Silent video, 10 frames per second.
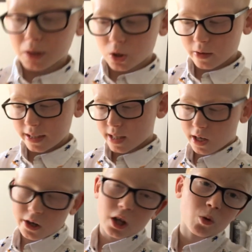but there
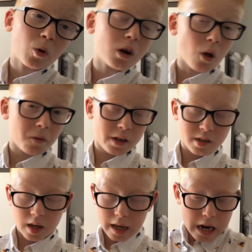isn't another one on this
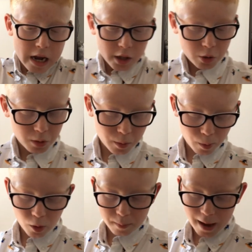side. So when you
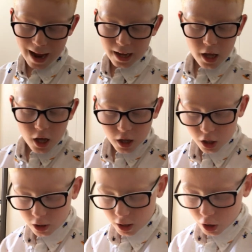pull it back and